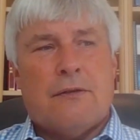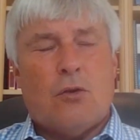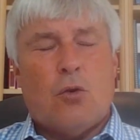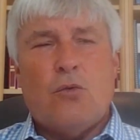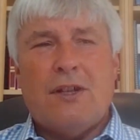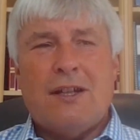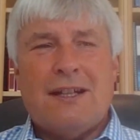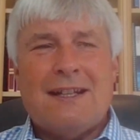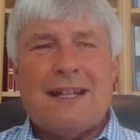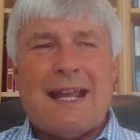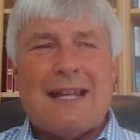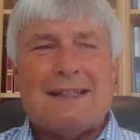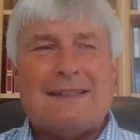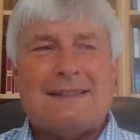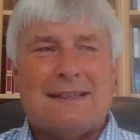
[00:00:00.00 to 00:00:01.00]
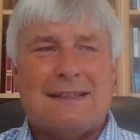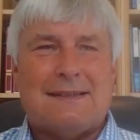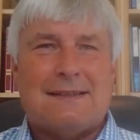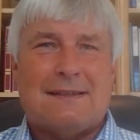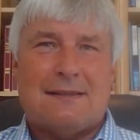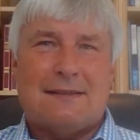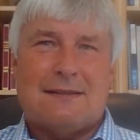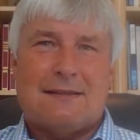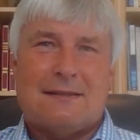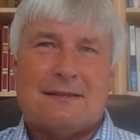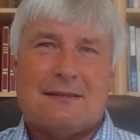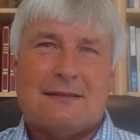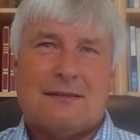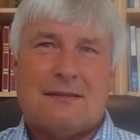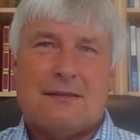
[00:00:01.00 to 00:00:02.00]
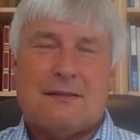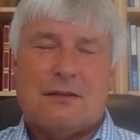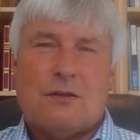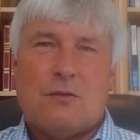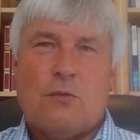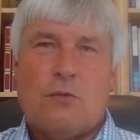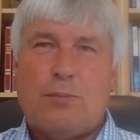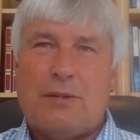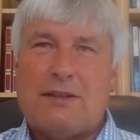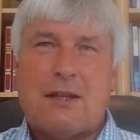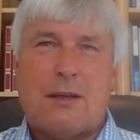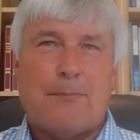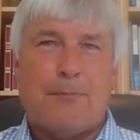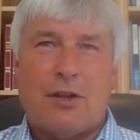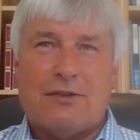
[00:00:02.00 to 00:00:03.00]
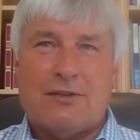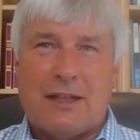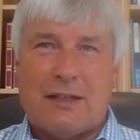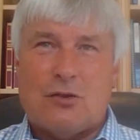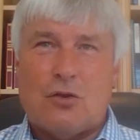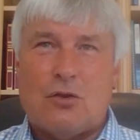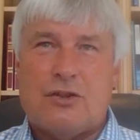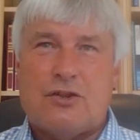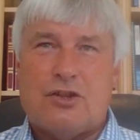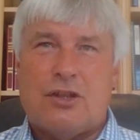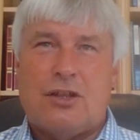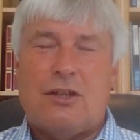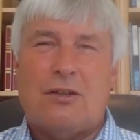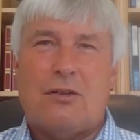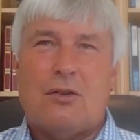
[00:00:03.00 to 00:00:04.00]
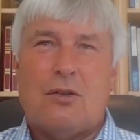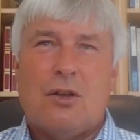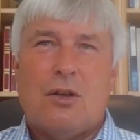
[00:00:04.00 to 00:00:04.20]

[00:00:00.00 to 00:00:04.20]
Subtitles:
all the analysis will be done by technology.